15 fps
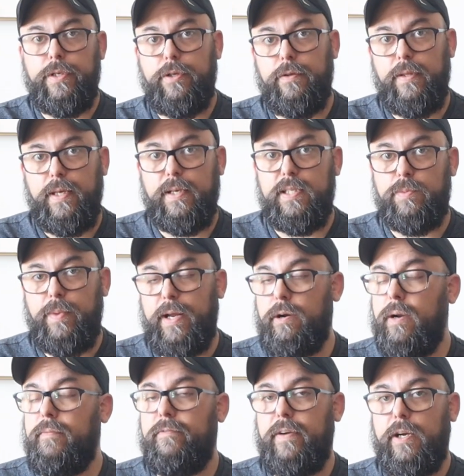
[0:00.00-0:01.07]
one do you think is
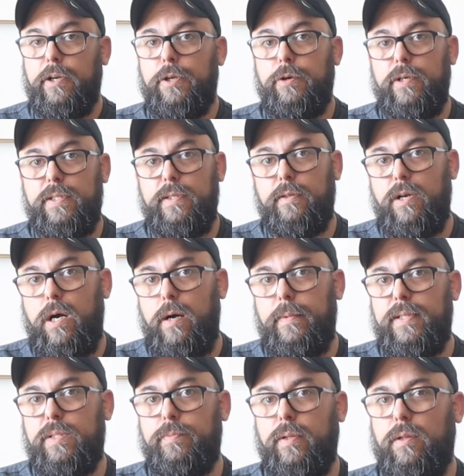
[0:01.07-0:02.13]
better? I'm very curious in the
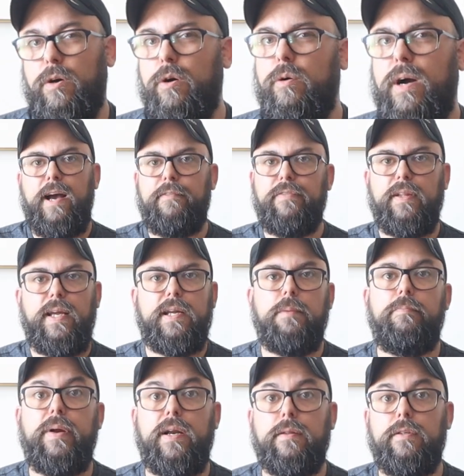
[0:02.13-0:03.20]
comments below. I feel like
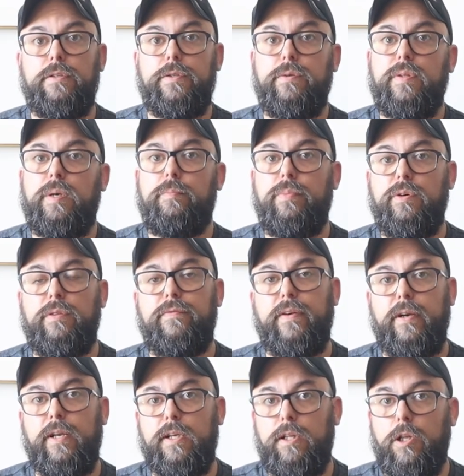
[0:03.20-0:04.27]
comparing the two, they're both
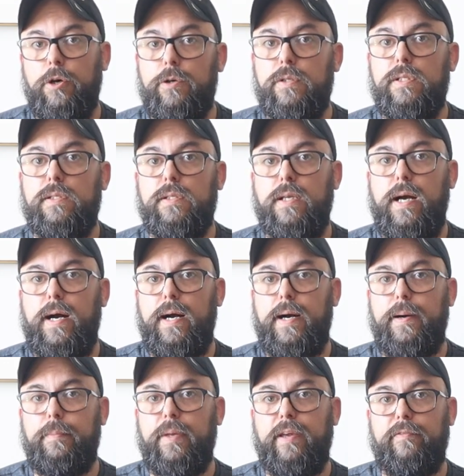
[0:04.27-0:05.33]
very close.
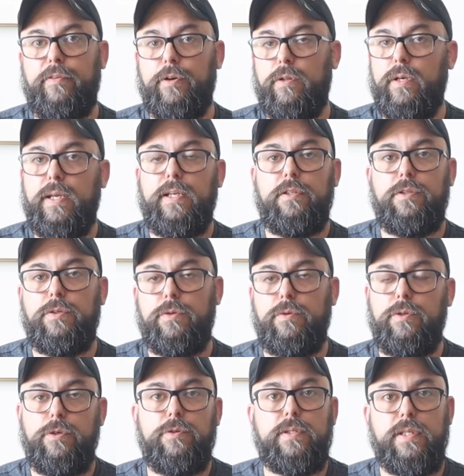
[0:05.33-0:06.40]
If you're looking to
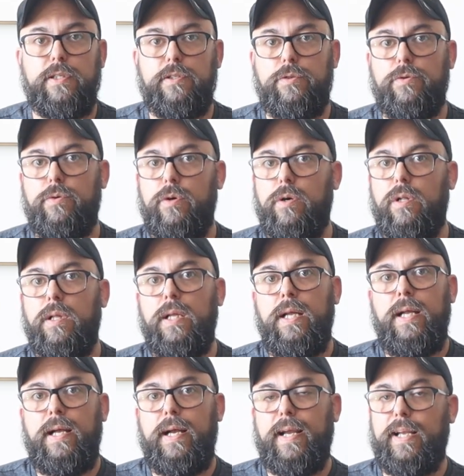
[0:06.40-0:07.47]
use this tool,
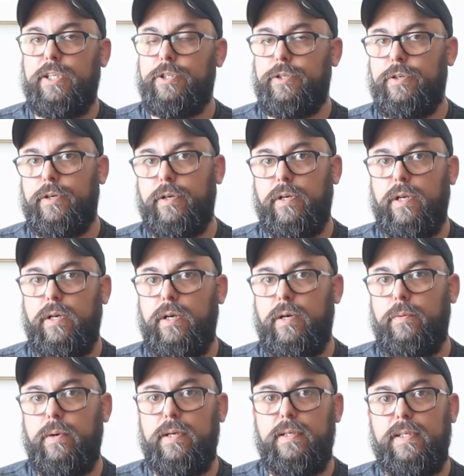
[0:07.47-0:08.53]
I guess you're gonna
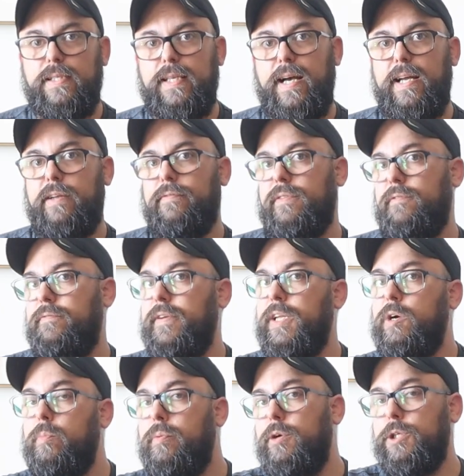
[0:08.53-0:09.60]
wanna decide if the
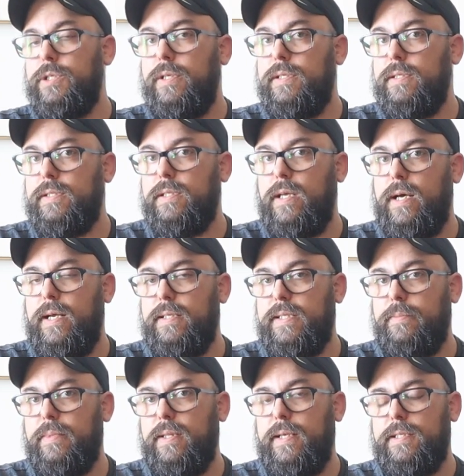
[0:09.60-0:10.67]
video portion is
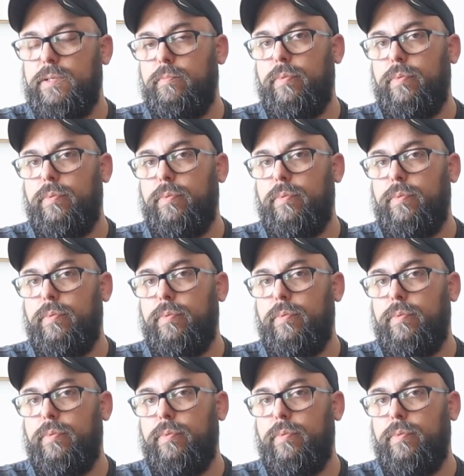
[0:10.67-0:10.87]
something that's